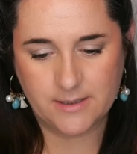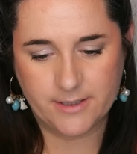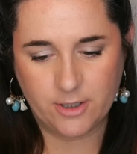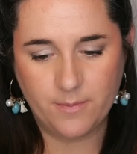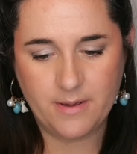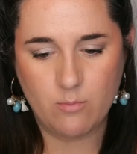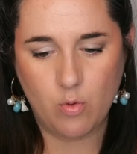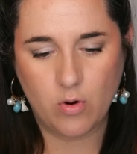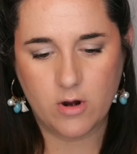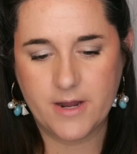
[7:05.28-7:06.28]
a little bit
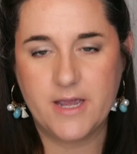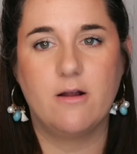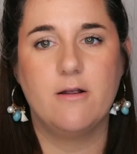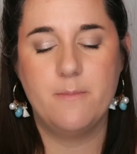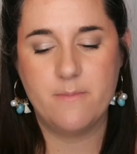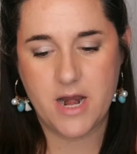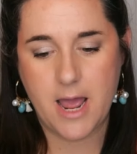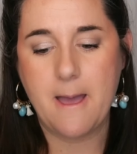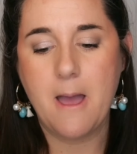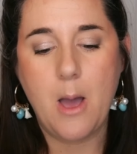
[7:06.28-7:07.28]
more here in a
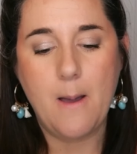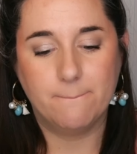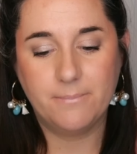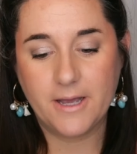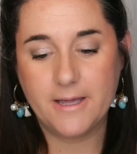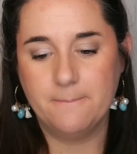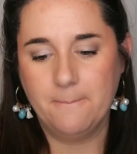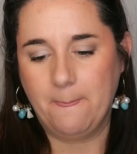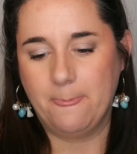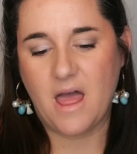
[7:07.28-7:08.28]
minute, but
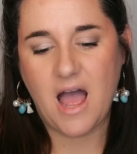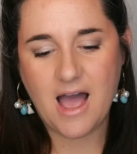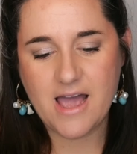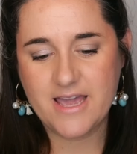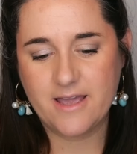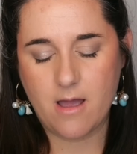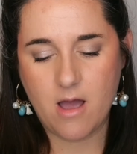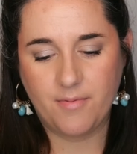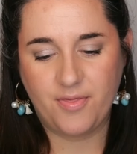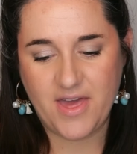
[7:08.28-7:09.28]
I
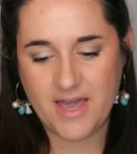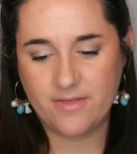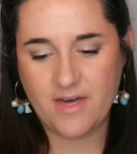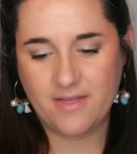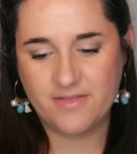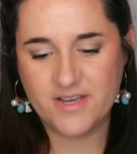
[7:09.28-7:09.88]
think that